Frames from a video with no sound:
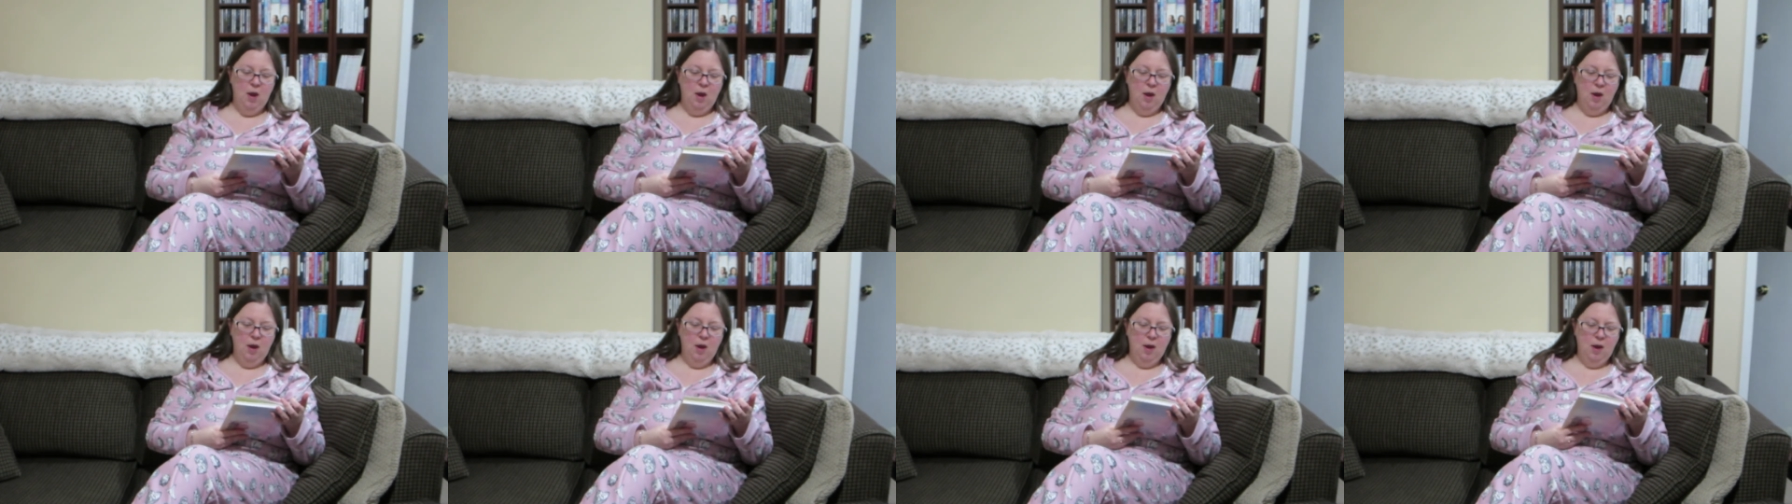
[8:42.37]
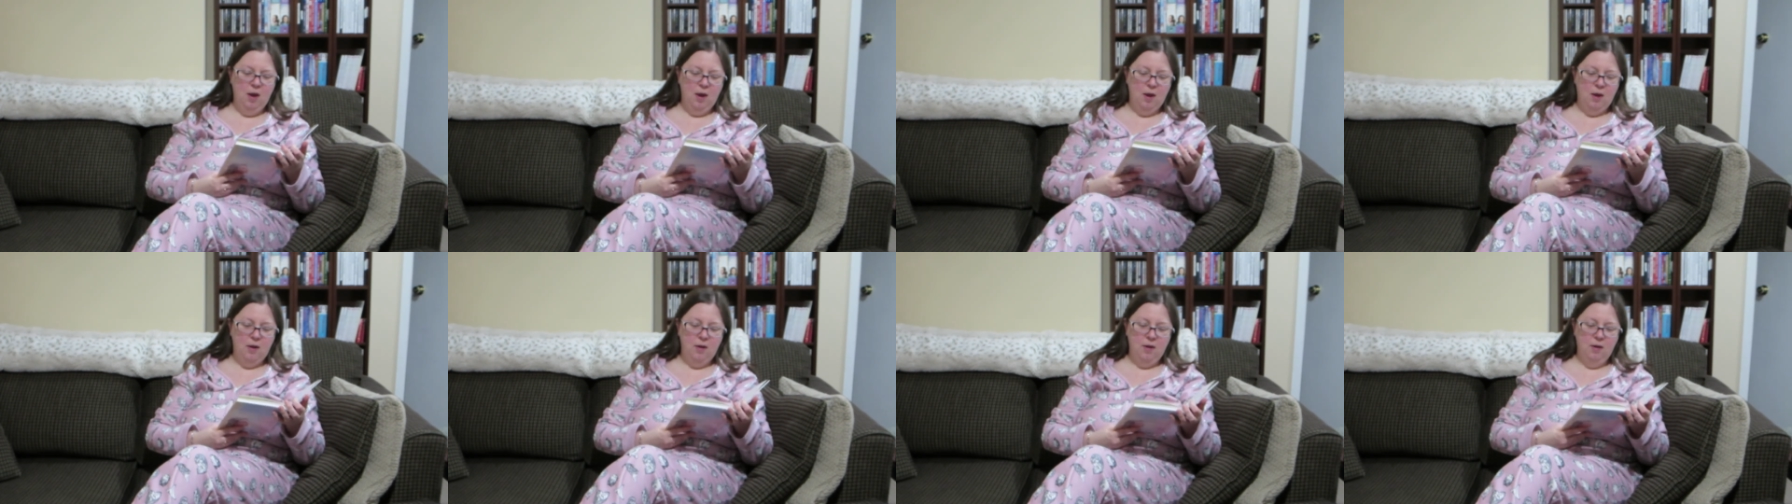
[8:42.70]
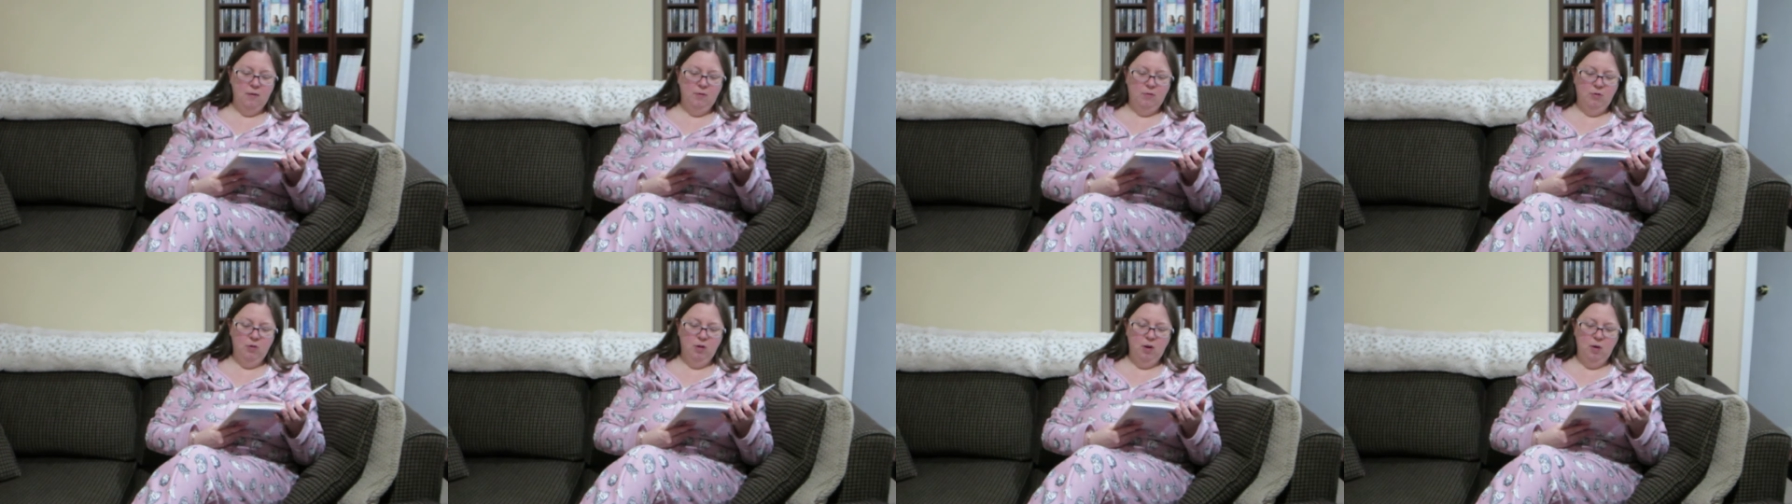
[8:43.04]
Hey,
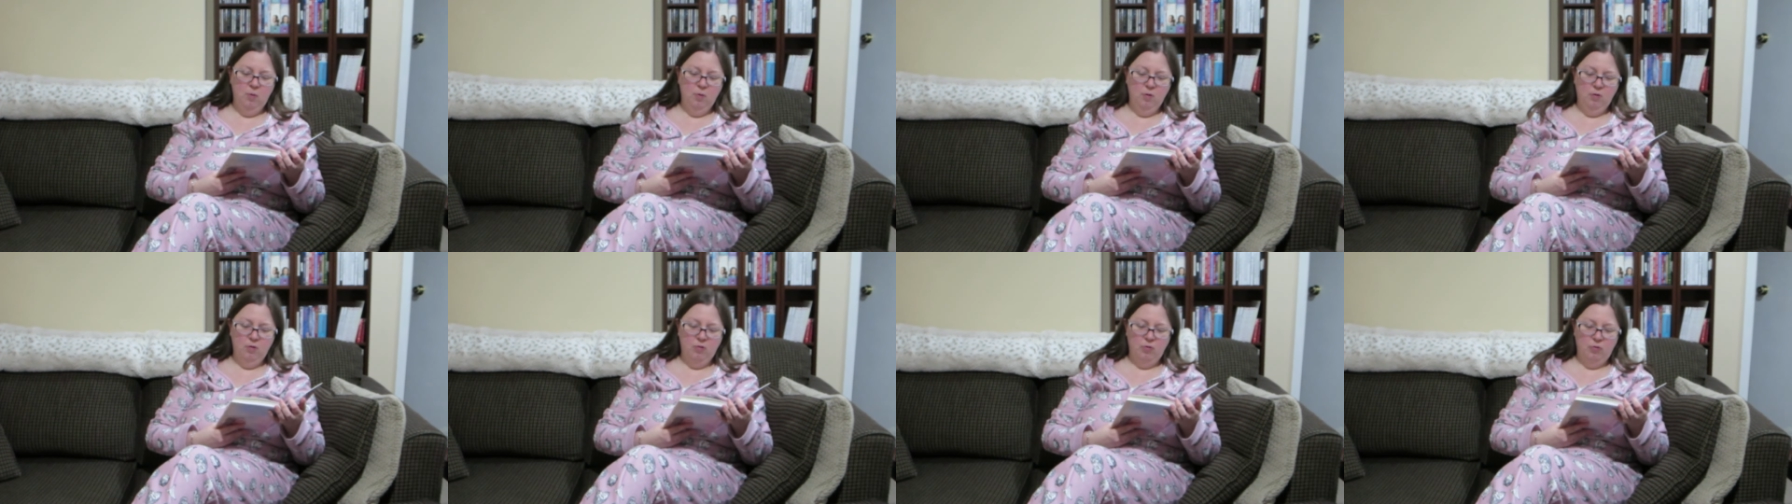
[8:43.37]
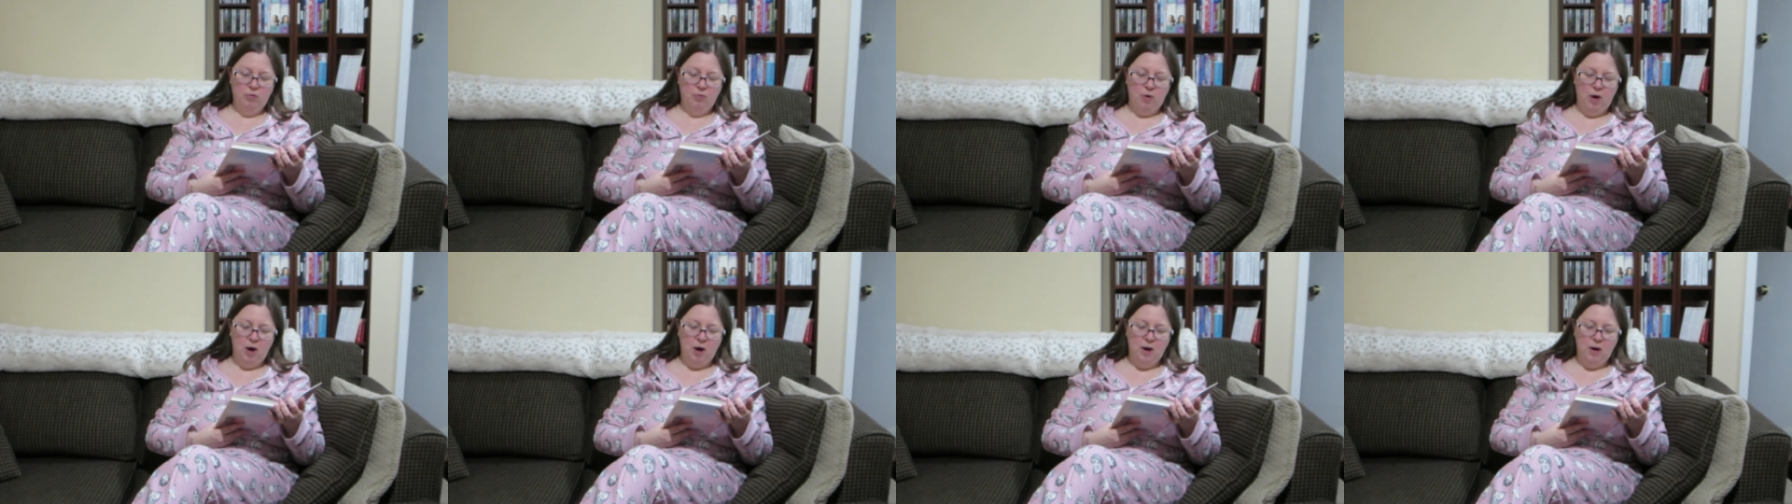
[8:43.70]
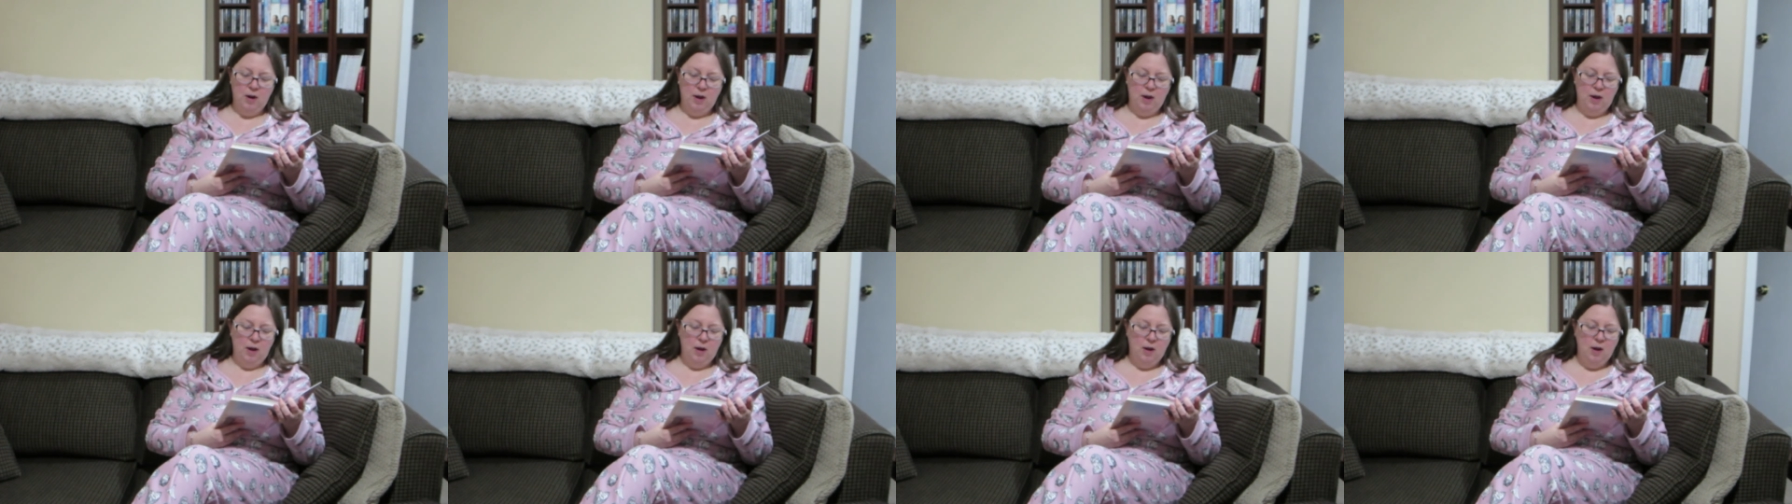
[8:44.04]
yesterday was
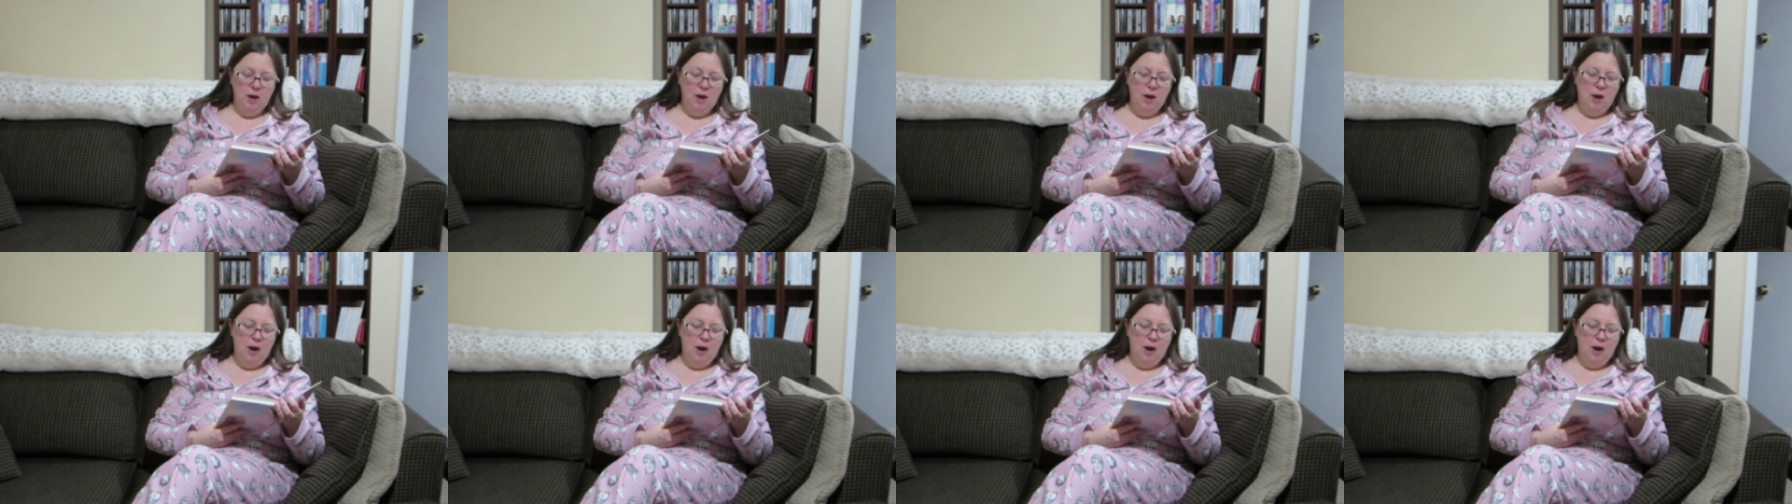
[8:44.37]
Friday